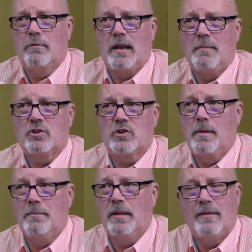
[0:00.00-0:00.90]
We want to make sure
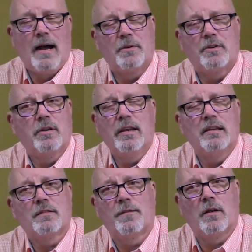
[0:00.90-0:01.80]
people have
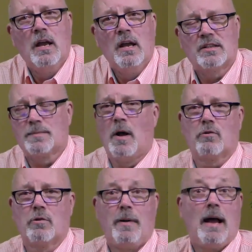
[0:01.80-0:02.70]
opportunities for small
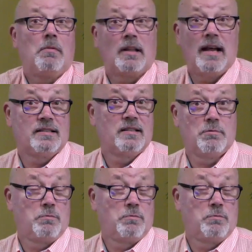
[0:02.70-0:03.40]
group Bible classes,